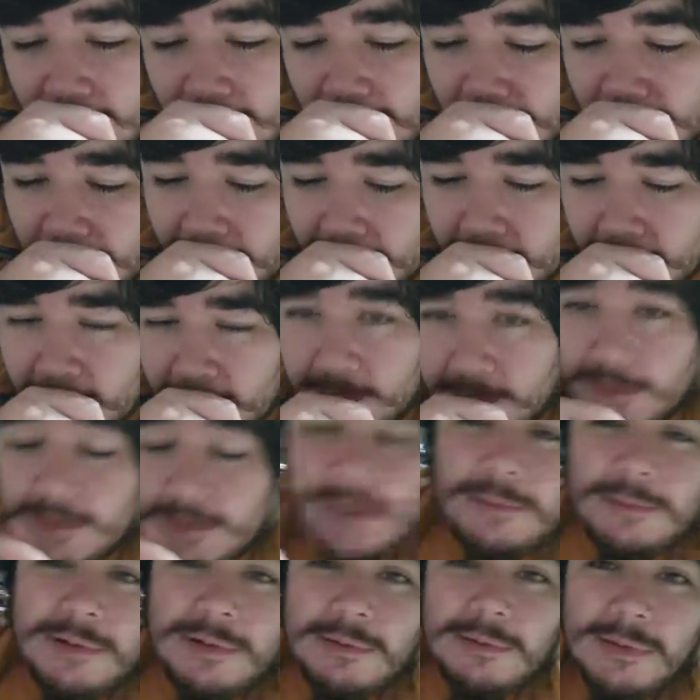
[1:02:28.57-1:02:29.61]

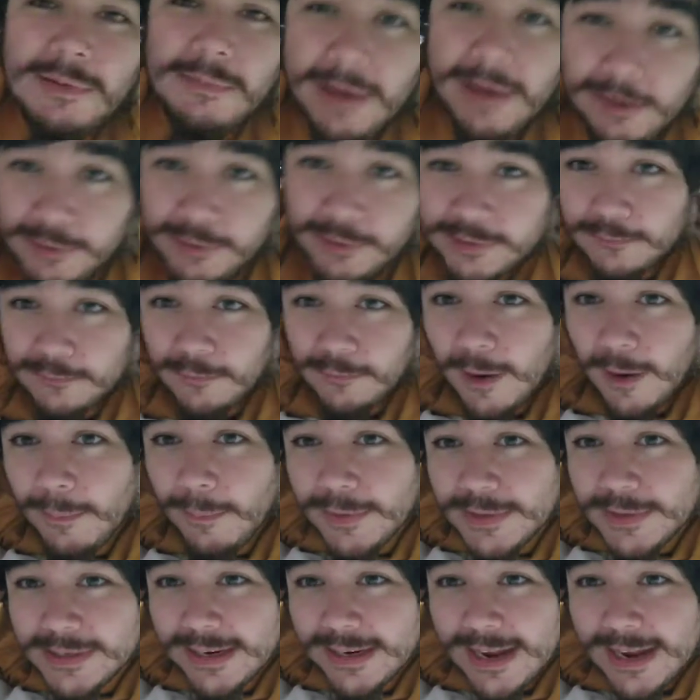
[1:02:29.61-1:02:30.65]
I bet my battery's at
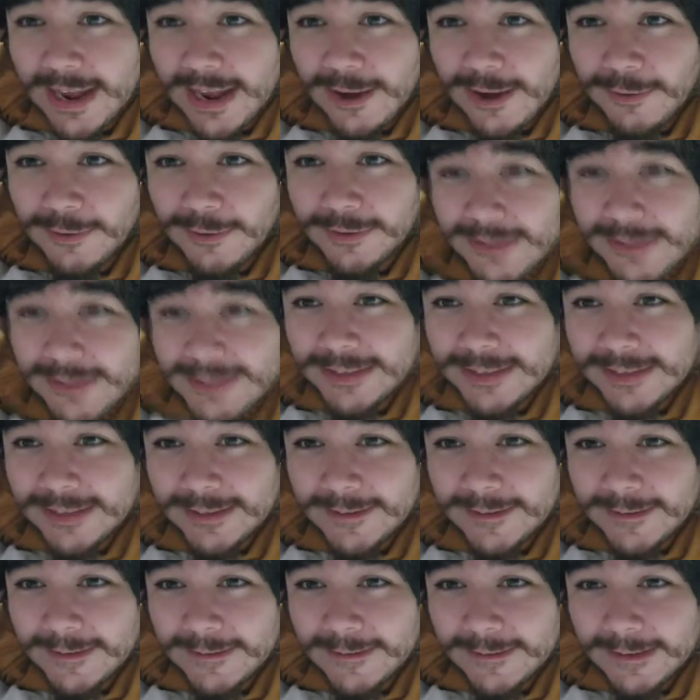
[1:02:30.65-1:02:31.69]
1% now. Let's
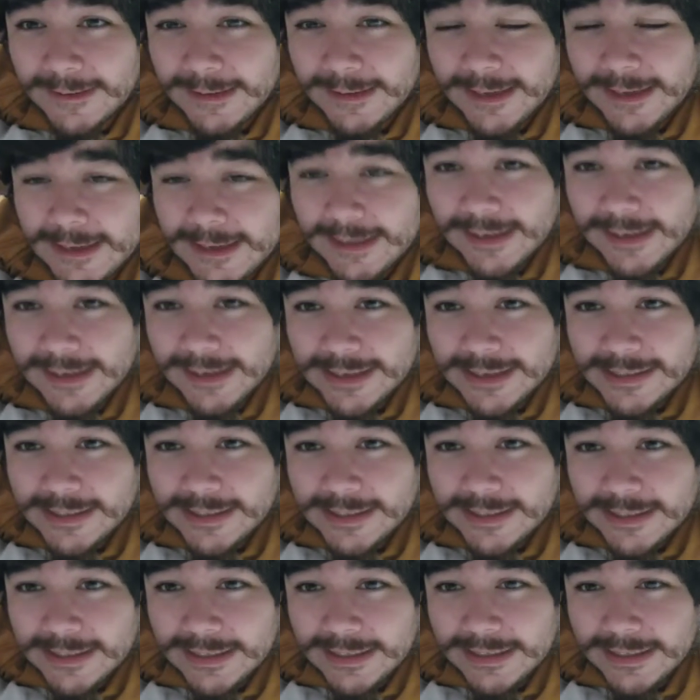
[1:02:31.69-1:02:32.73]
see. Is
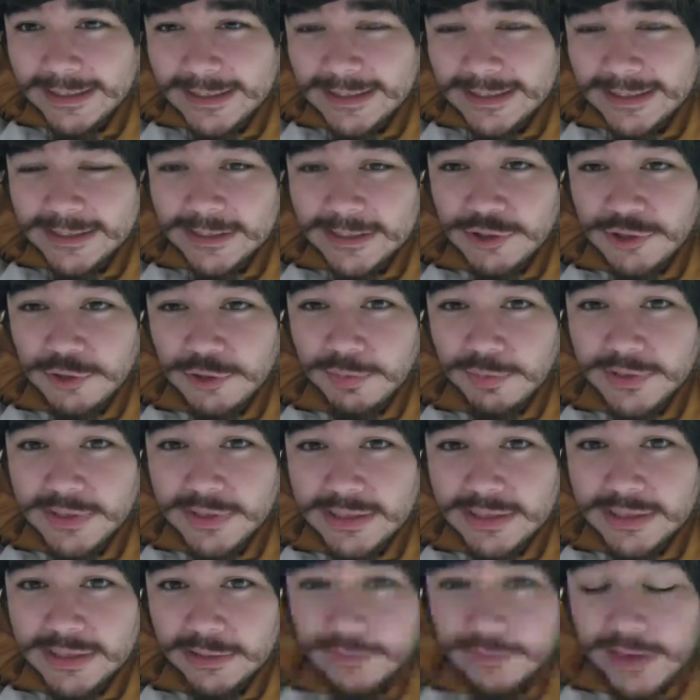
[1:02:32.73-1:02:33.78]
it
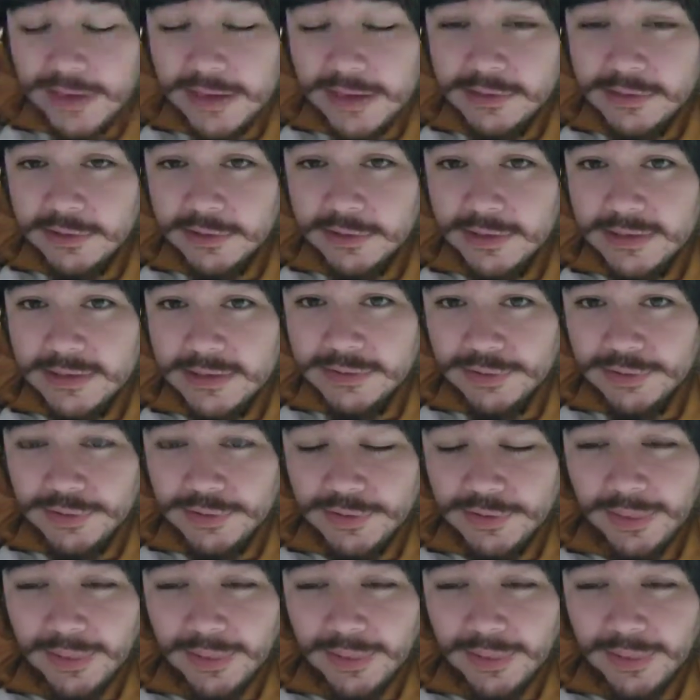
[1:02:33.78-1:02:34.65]
2% still? That's good. That's good.